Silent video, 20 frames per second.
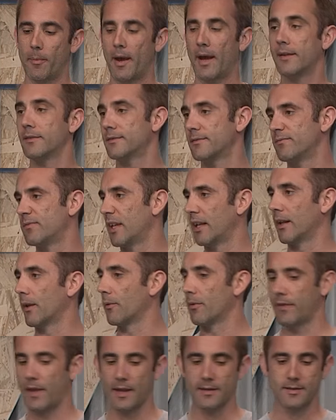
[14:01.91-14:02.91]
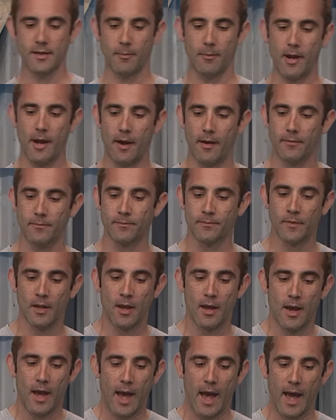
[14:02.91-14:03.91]
about dealing with that somehow.
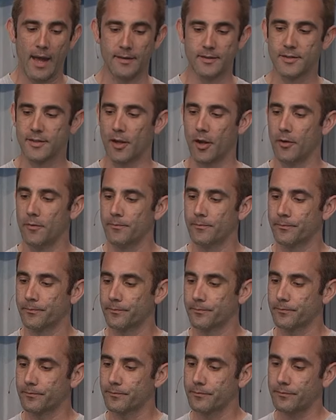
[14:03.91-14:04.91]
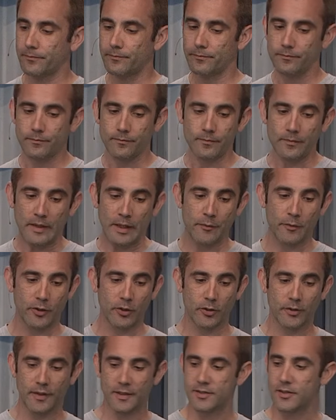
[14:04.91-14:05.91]
And so if we
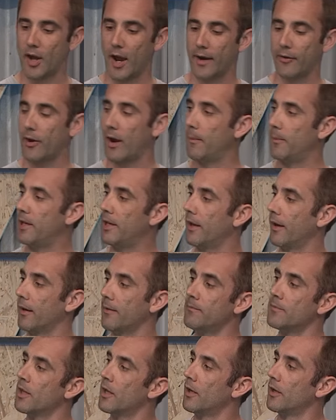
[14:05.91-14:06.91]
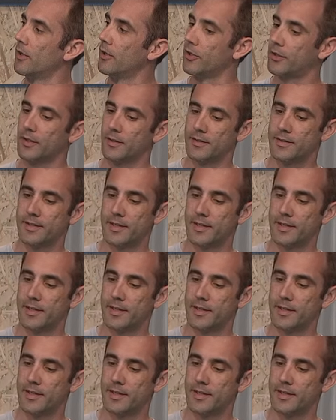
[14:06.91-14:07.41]
look at this diagram here, you can